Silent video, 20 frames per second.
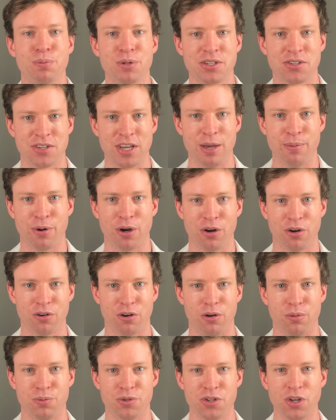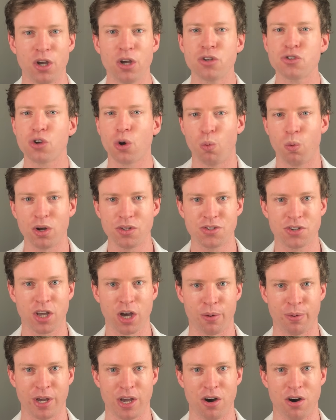placebo groups. So what's
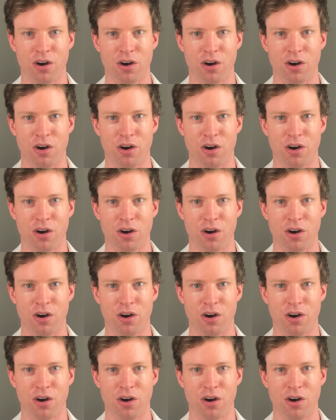going